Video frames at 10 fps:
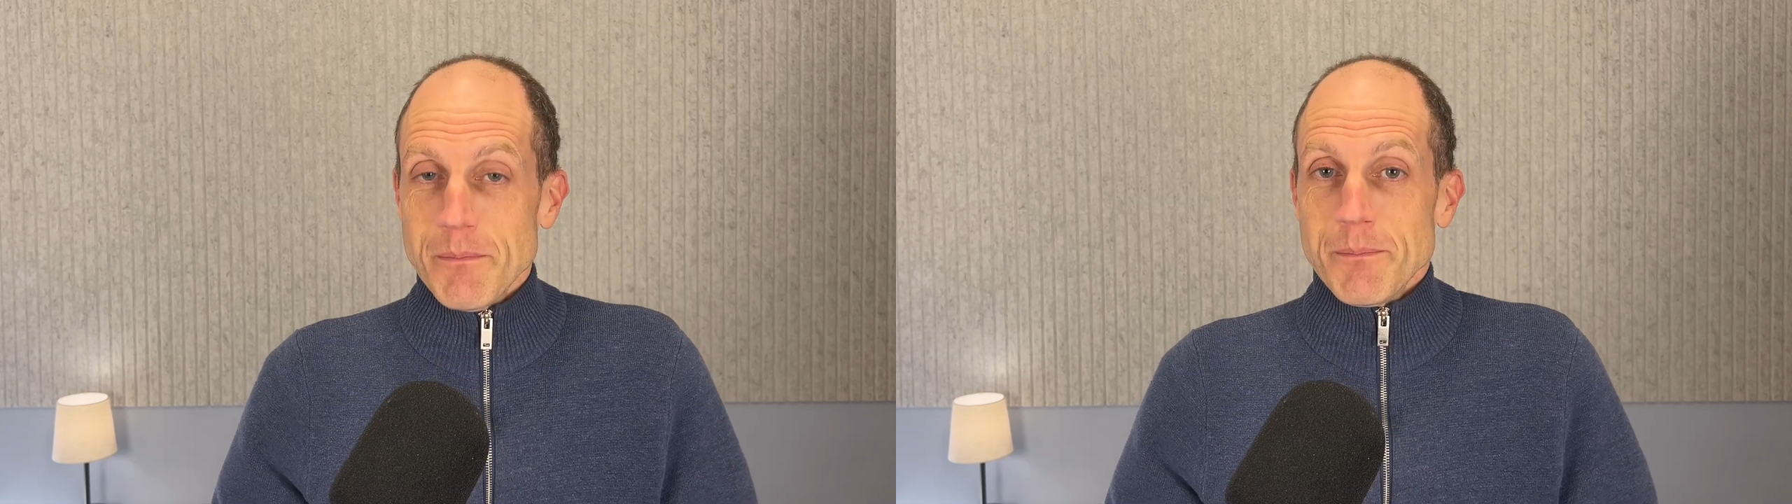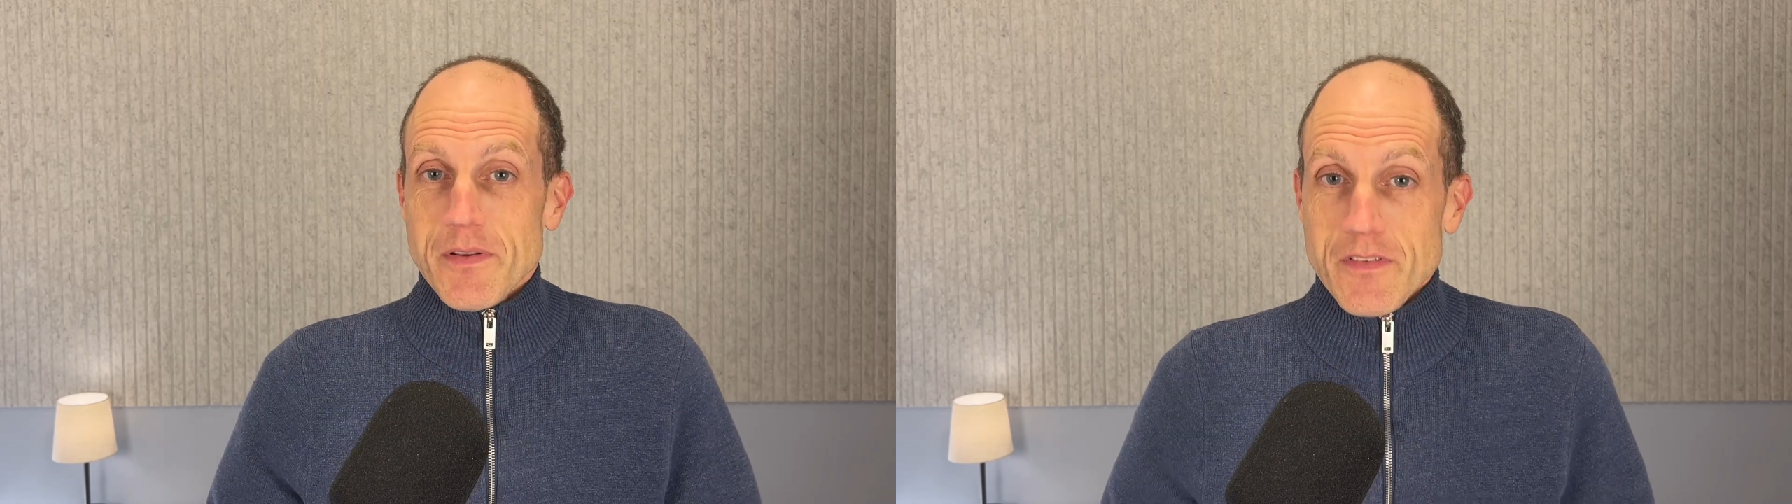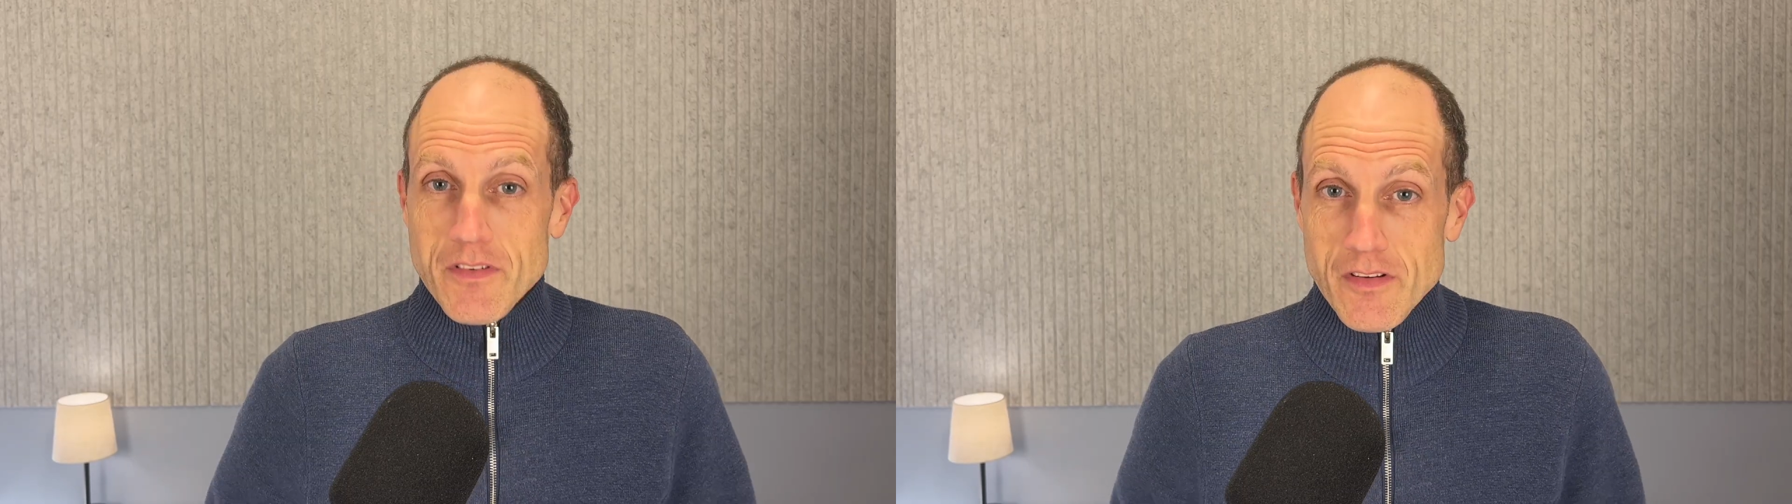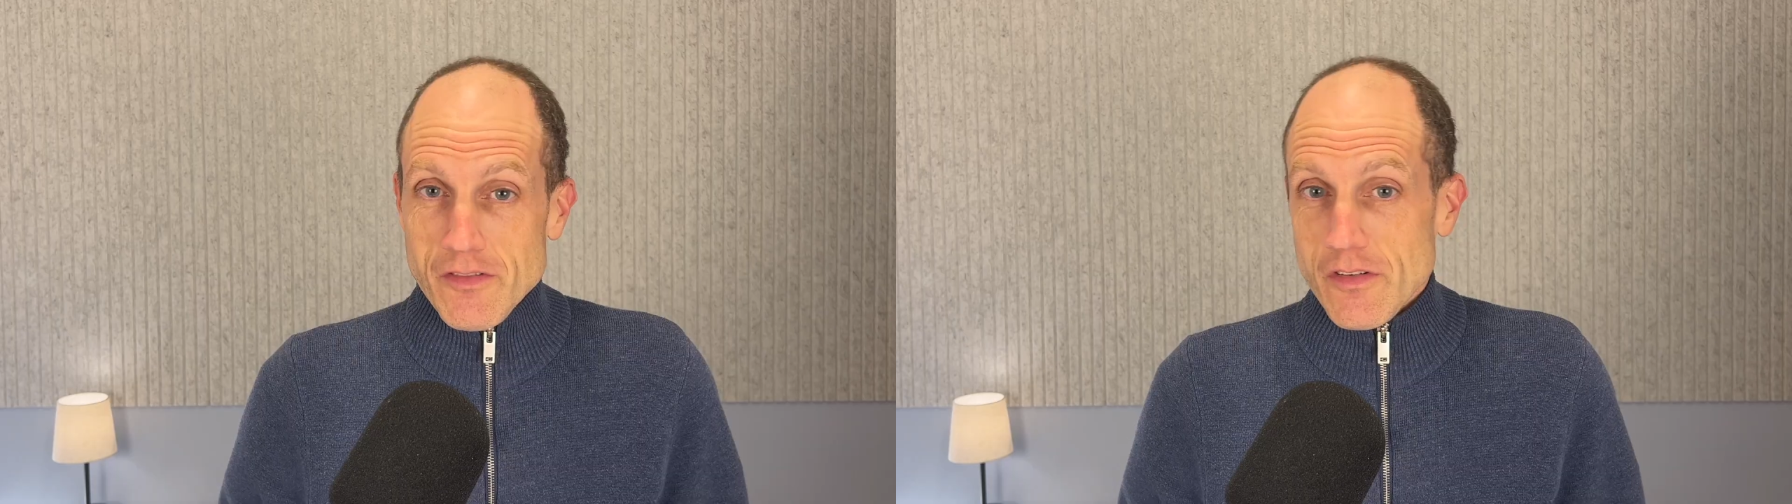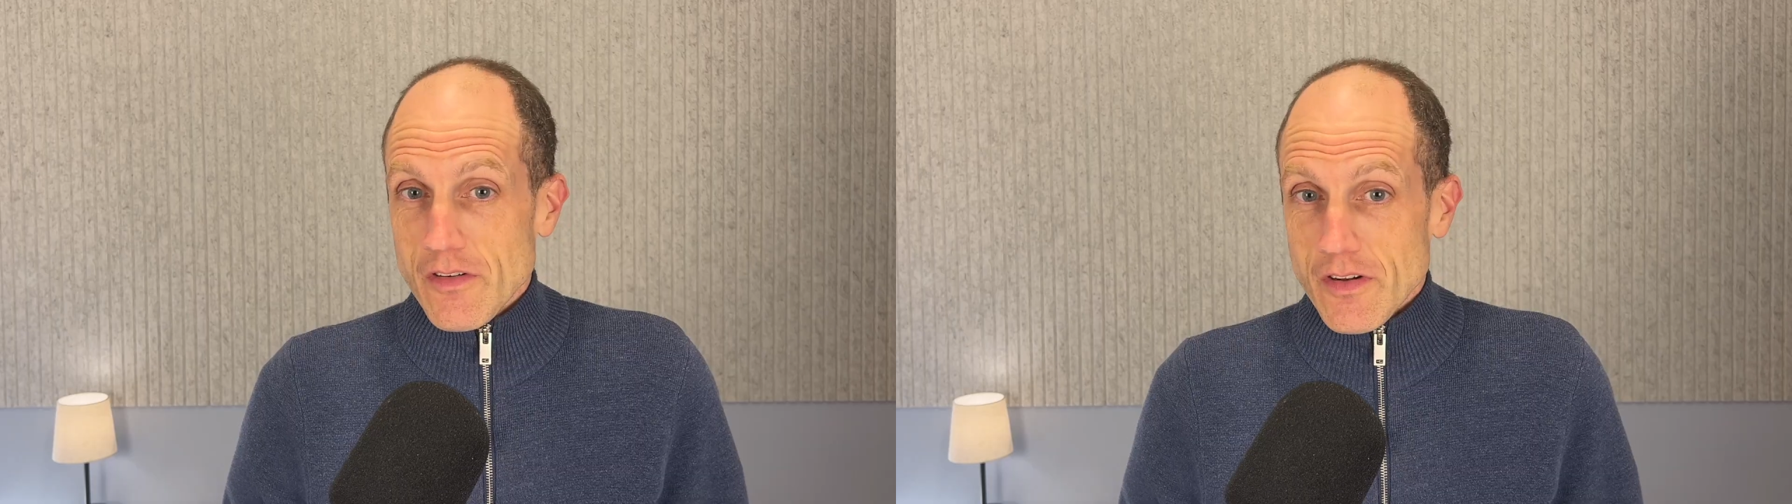businesses
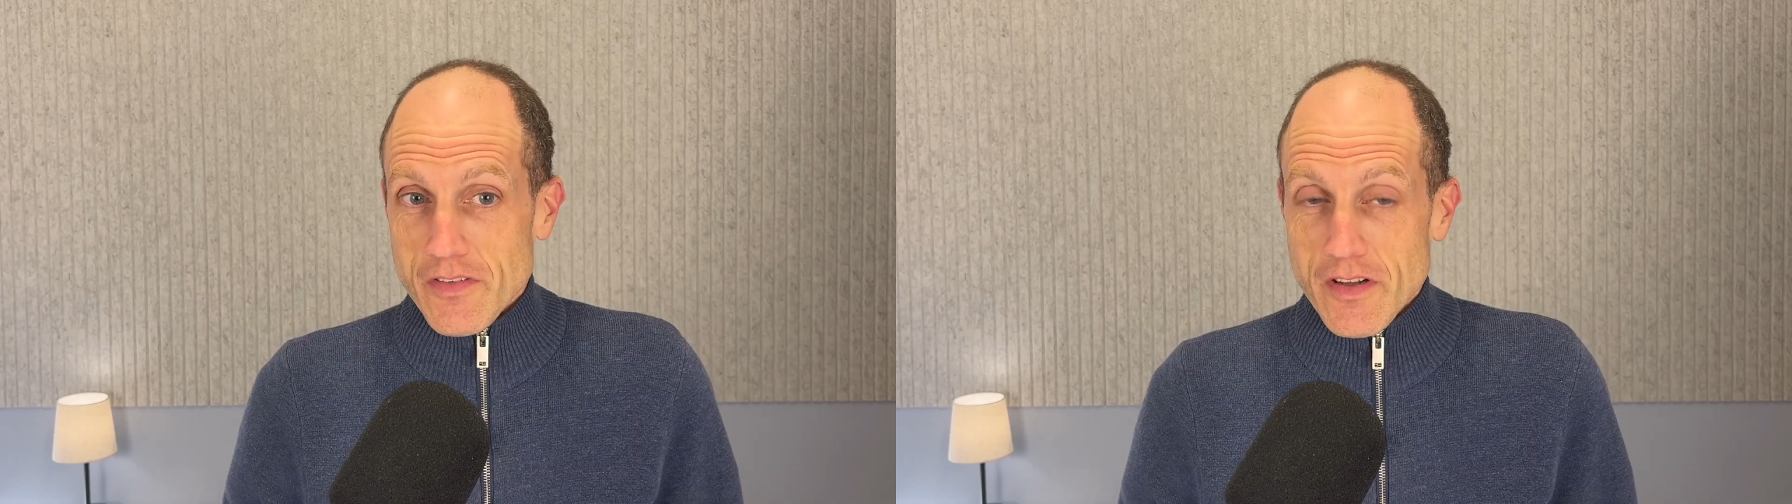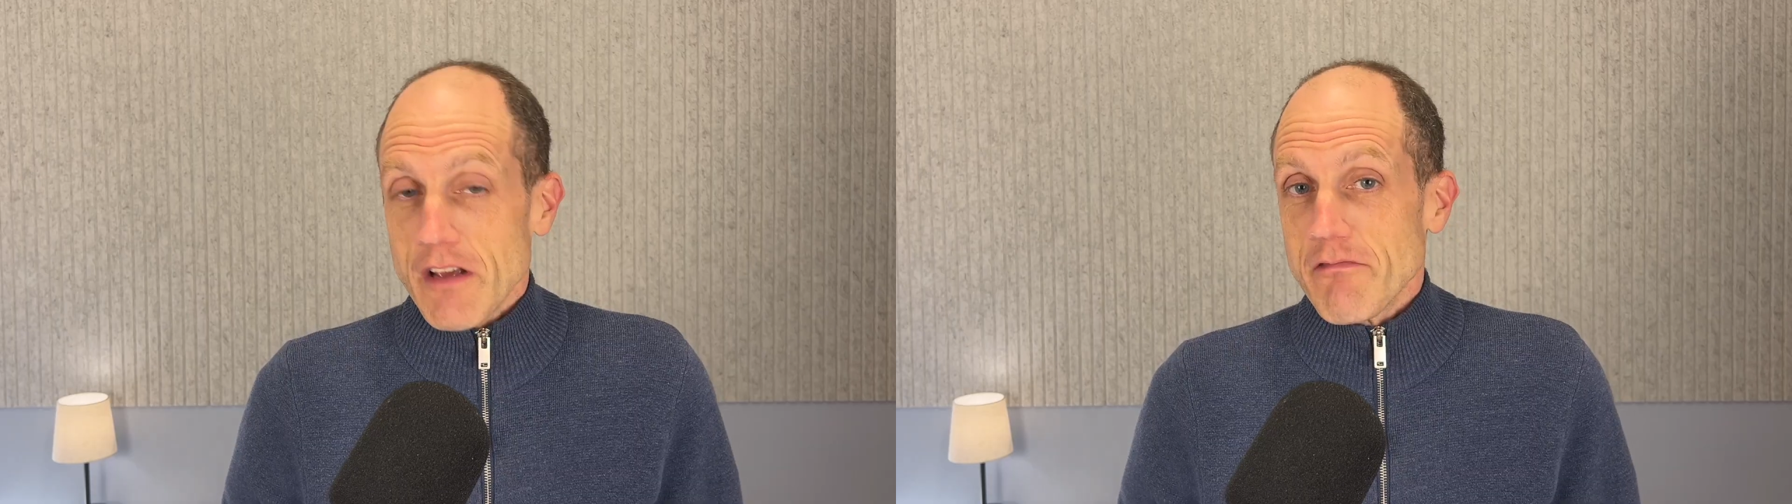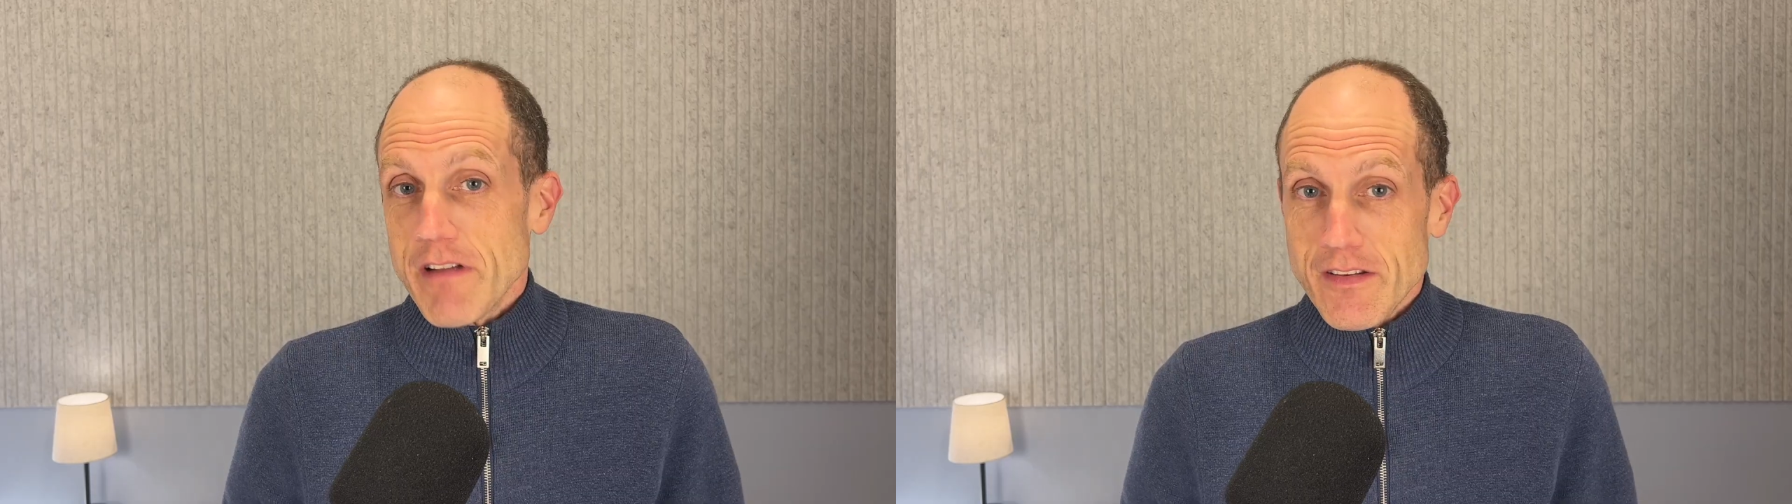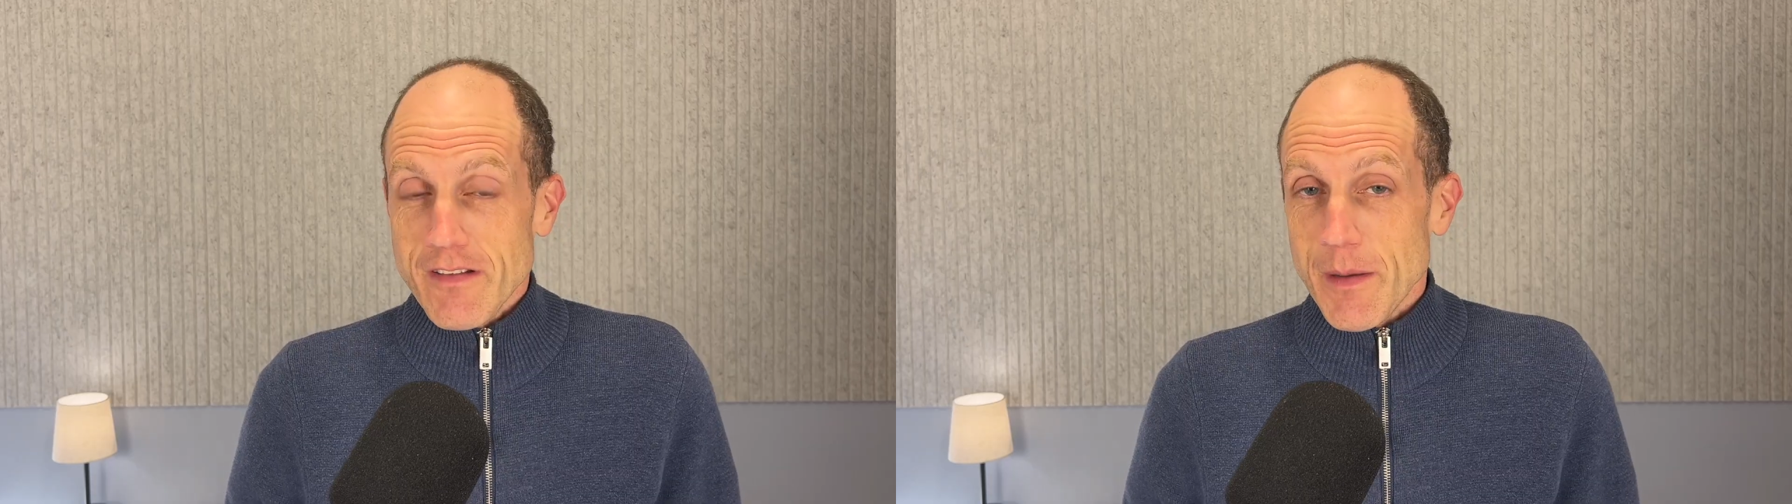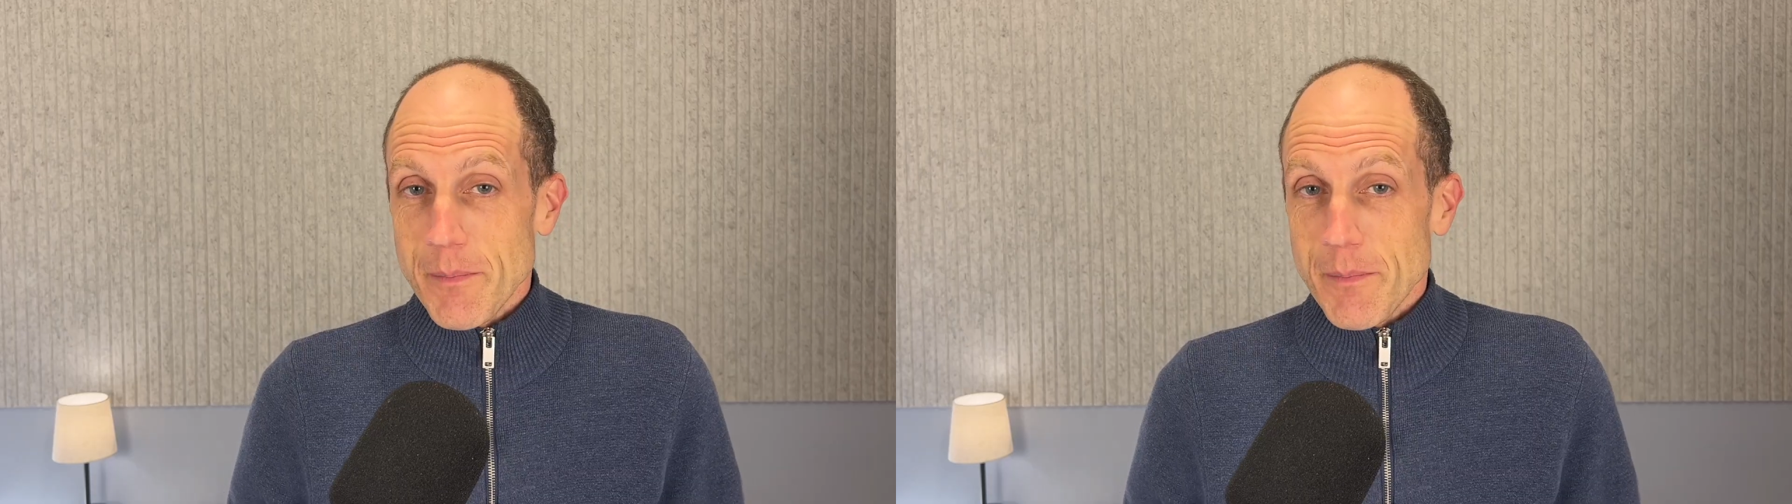should consider raising their